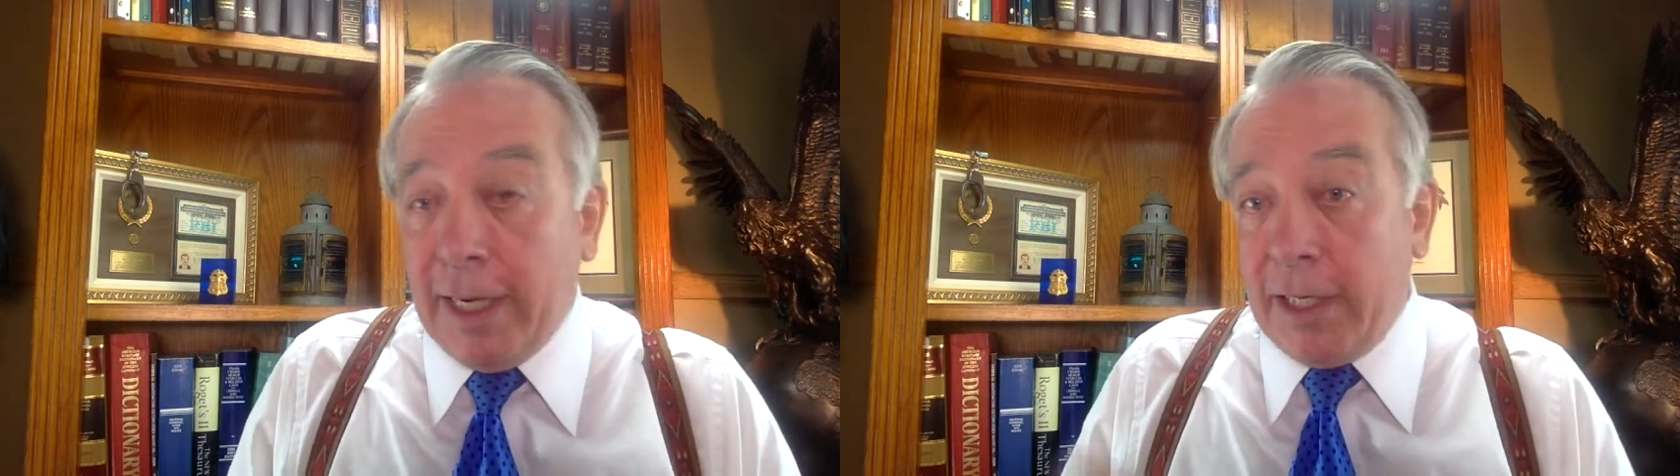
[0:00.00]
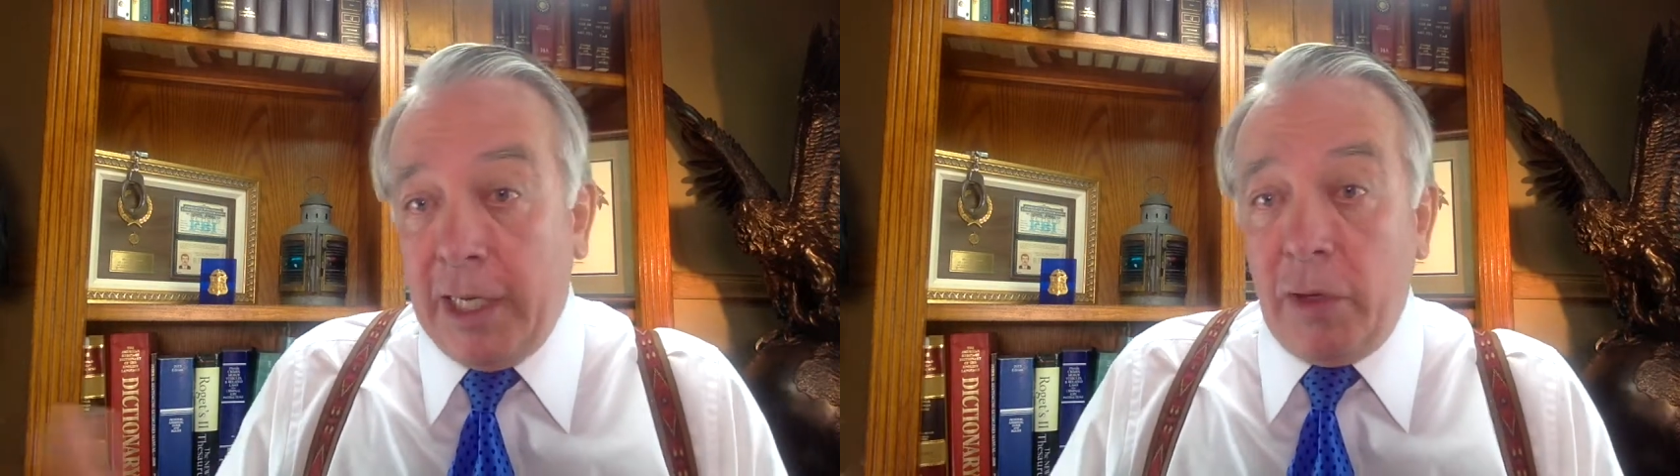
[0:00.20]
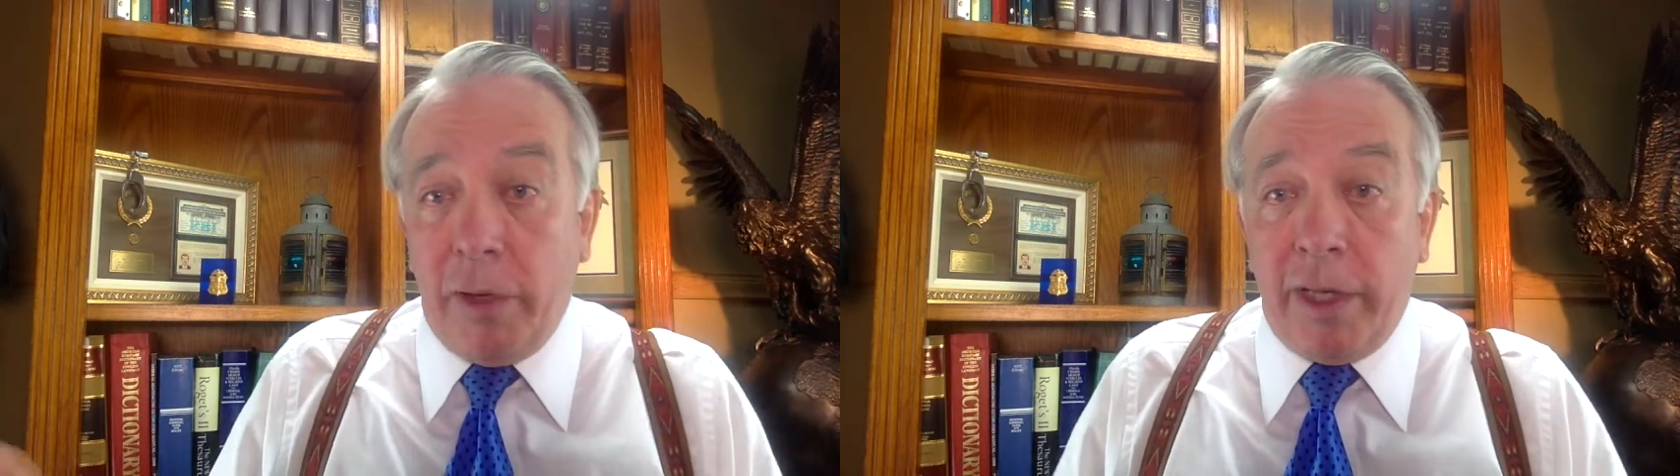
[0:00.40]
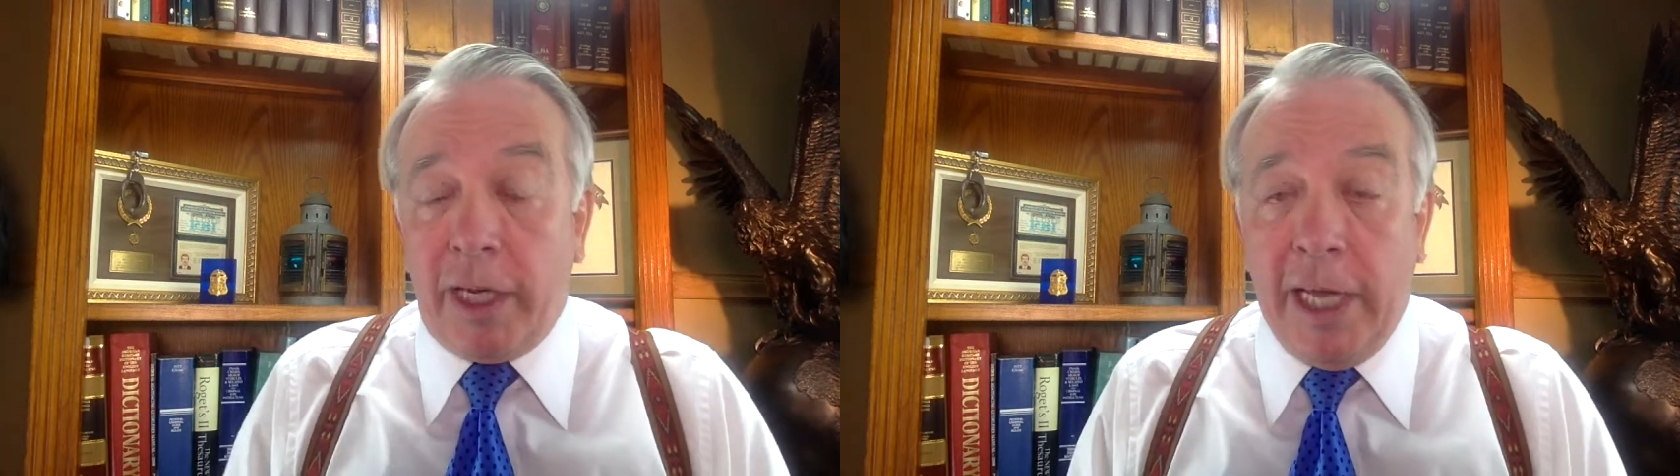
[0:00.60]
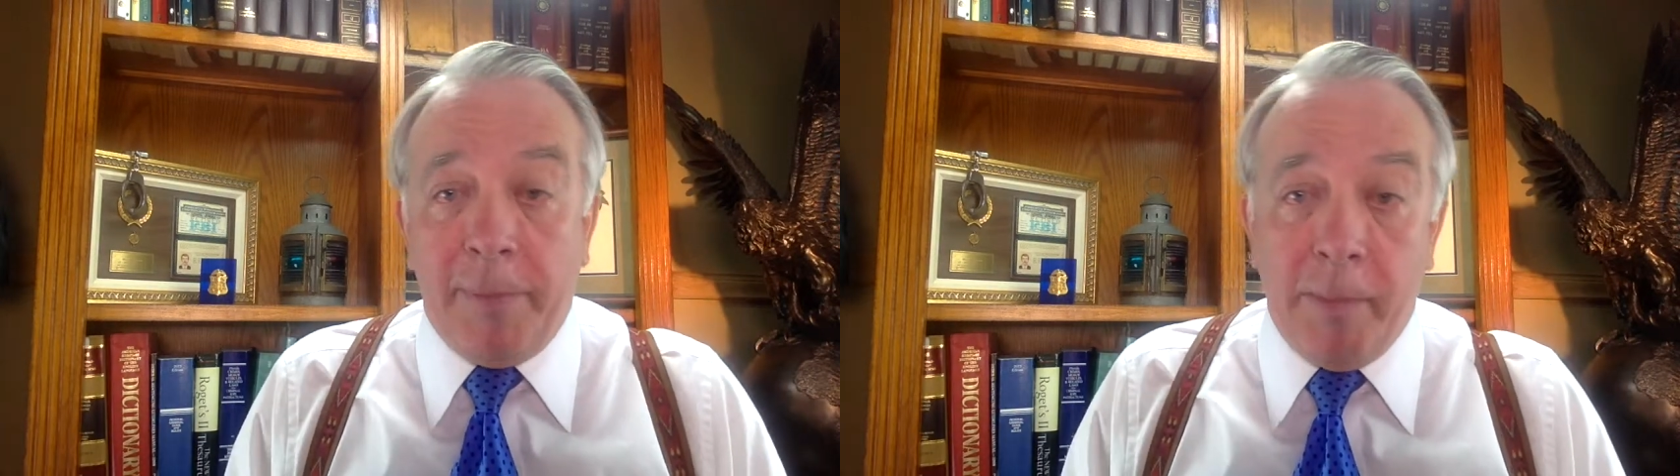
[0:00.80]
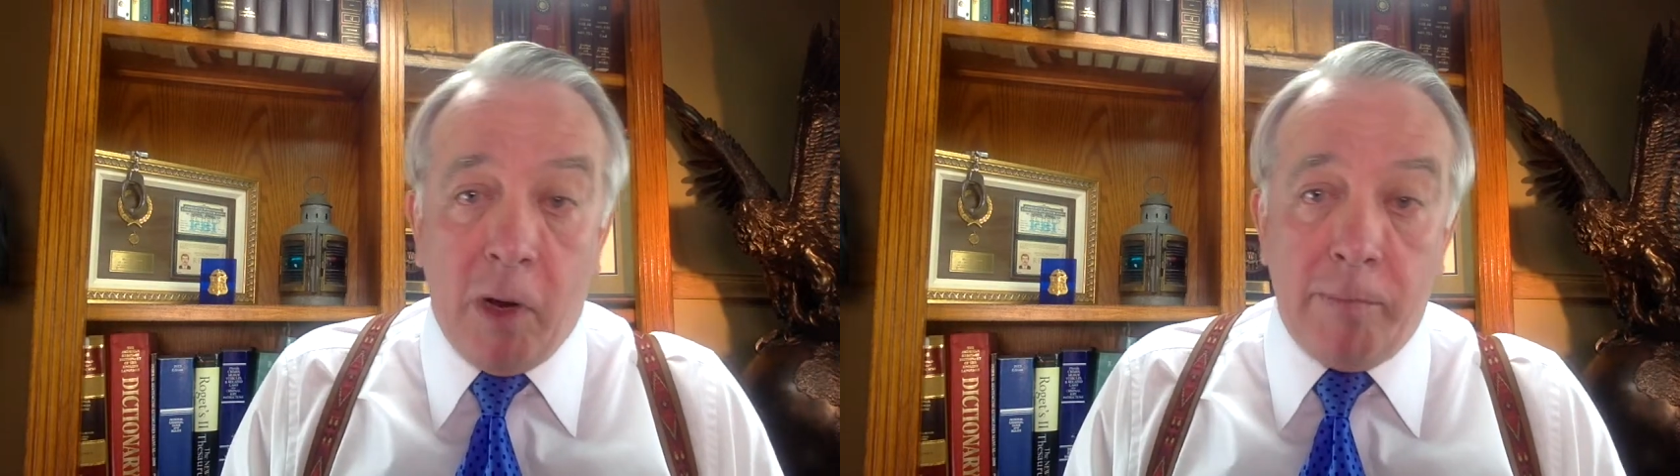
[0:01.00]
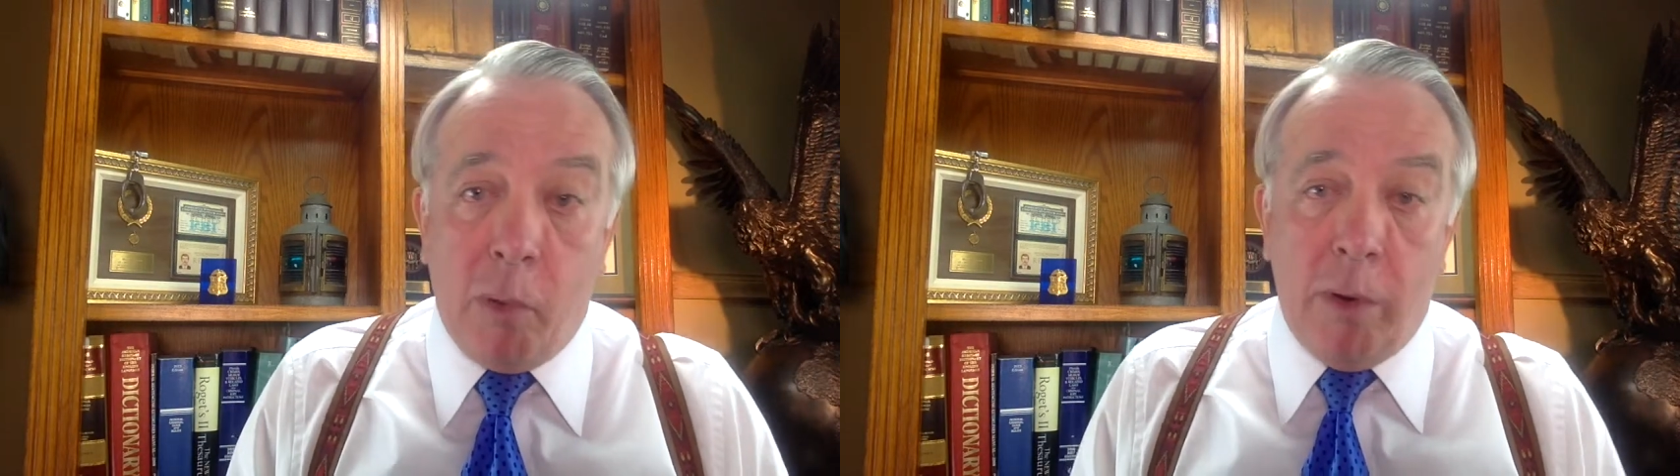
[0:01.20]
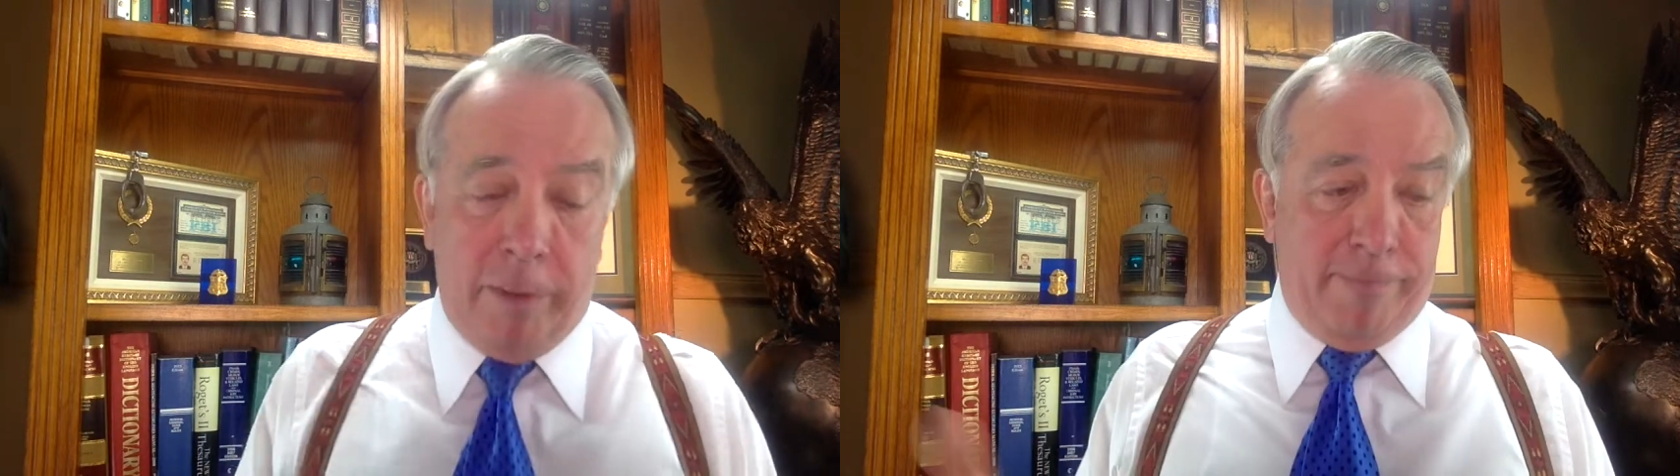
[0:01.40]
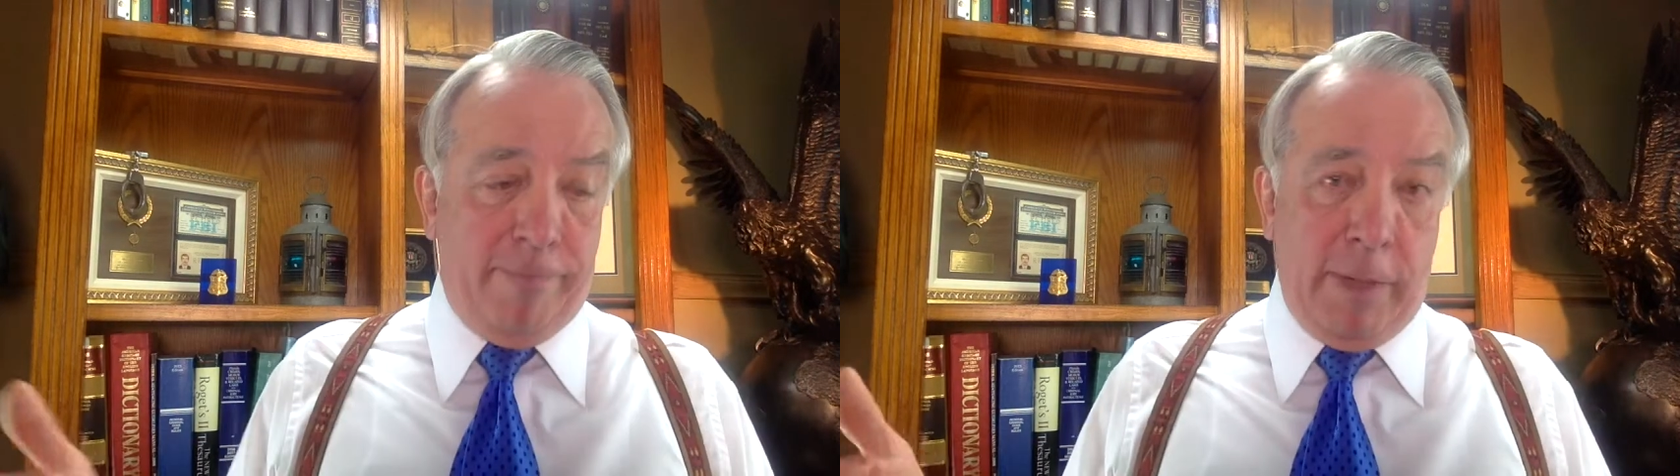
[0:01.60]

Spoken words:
continuing to keep them on board.